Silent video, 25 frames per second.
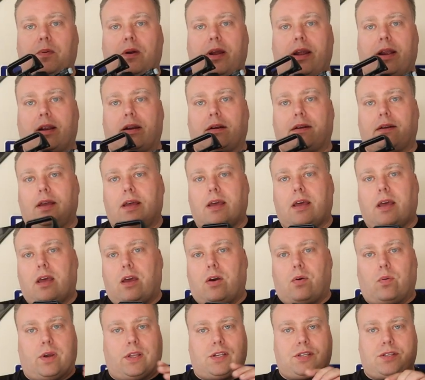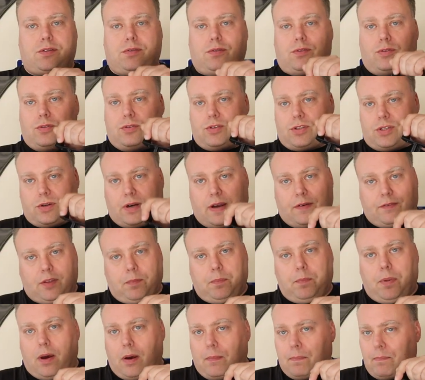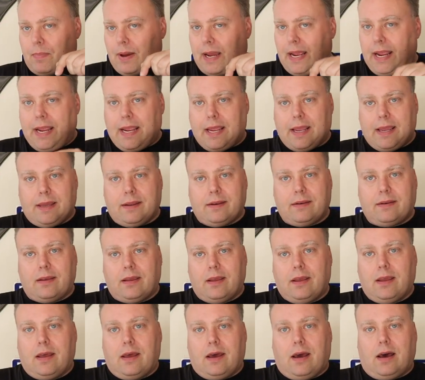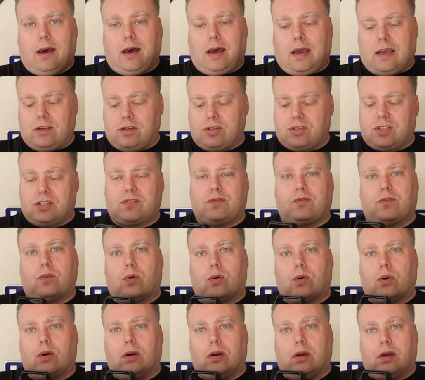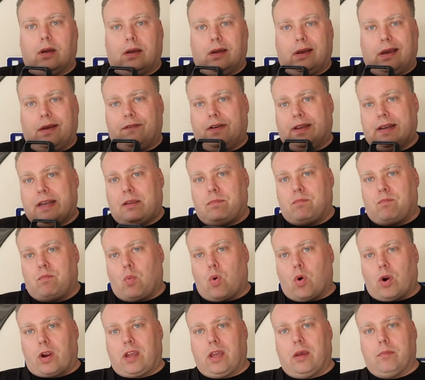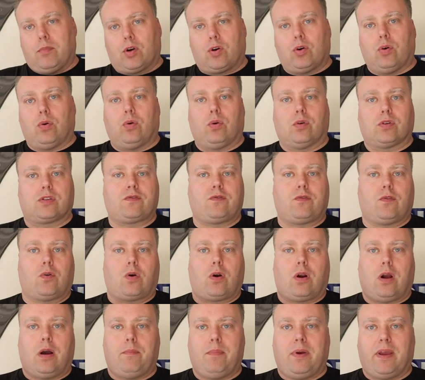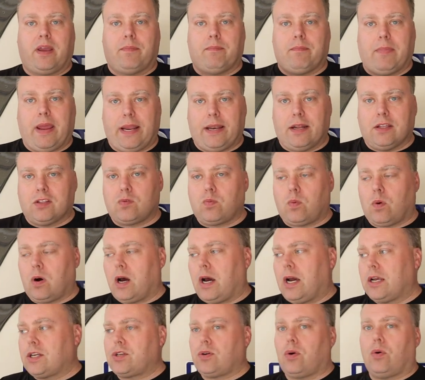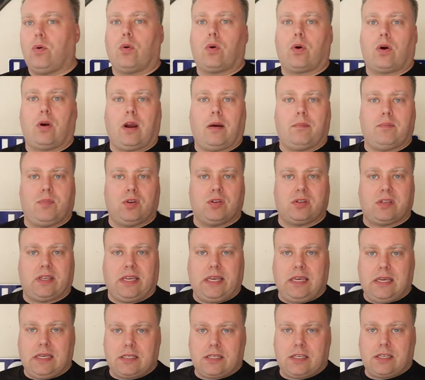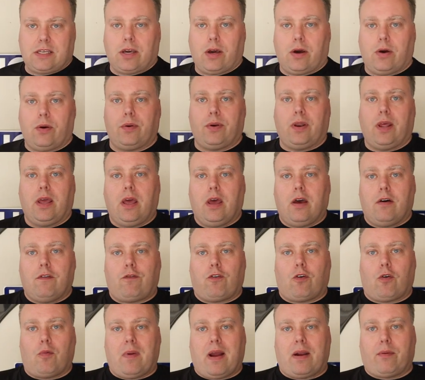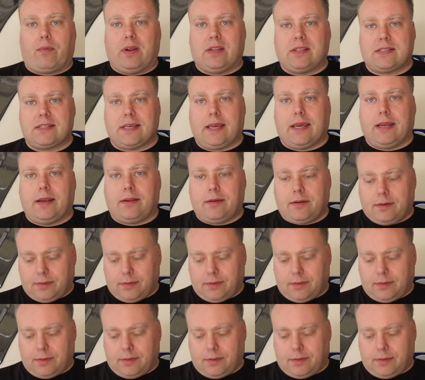sprayer, which you still have to pump by hand. I use this for if I need more chemicals for a big maintenance wash, or I'm using Easy Coat for my rinse aid.